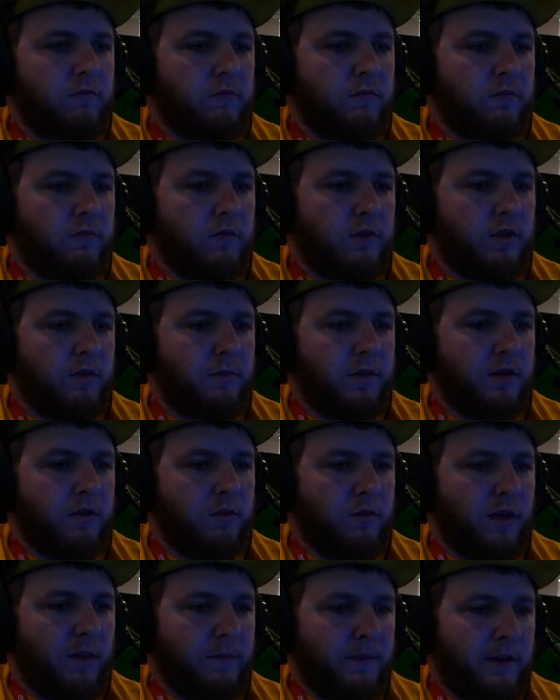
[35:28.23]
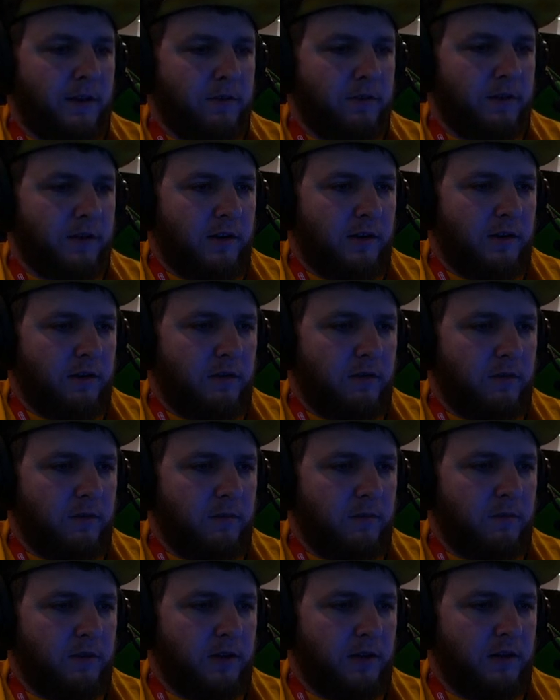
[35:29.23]
Didn't mean to wipe out there,
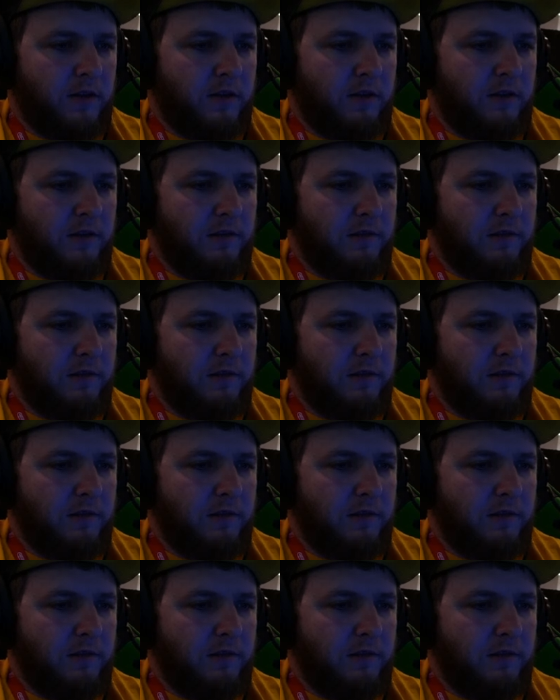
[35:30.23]
but I did.